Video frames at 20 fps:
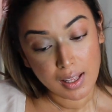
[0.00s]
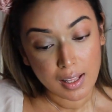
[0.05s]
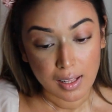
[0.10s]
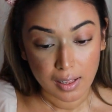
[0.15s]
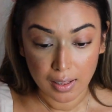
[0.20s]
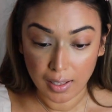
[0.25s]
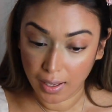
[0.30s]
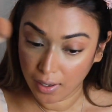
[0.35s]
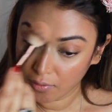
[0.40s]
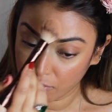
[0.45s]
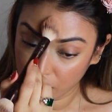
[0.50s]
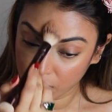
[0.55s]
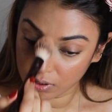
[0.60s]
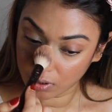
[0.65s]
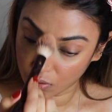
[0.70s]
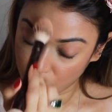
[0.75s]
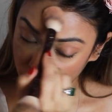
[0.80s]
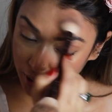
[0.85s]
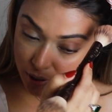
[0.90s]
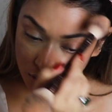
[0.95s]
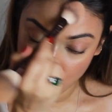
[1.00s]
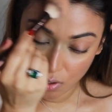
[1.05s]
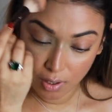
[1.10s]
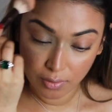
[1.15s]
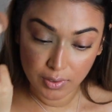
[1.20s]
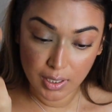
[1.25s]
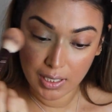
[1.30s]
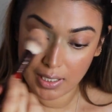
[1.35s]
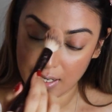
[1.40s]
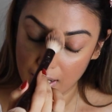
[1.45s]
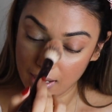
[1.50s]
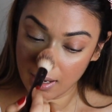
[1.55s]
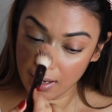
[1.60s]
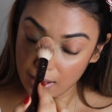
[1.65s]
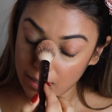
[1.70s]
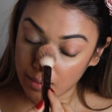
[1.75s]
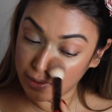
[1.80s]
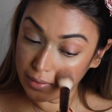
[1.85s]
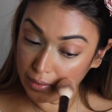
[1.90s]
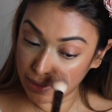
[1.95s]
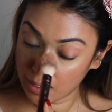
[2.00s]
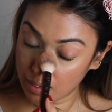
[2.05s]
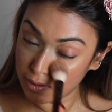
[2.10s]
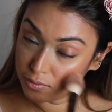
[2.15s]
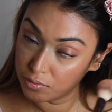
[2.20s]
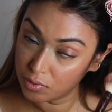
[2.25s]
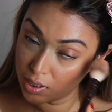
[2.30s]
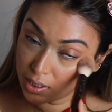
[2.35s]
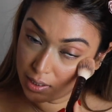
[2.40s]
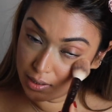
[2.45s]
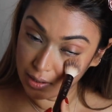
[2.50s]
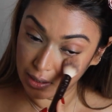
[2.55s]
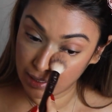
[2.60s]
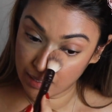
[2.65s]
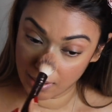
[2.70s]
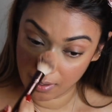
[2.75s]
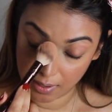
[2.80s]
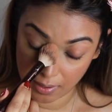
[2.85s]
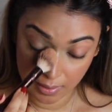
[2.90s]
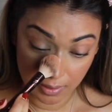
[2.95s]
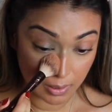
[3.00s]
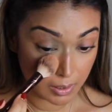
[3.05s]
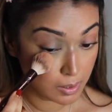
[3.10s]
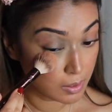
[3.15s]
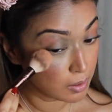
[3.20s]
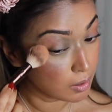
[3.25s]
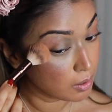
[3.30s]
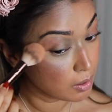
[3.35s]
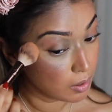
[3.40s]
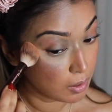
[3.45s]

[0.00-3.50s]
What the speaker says: like for the rest of the day, the evening, the night,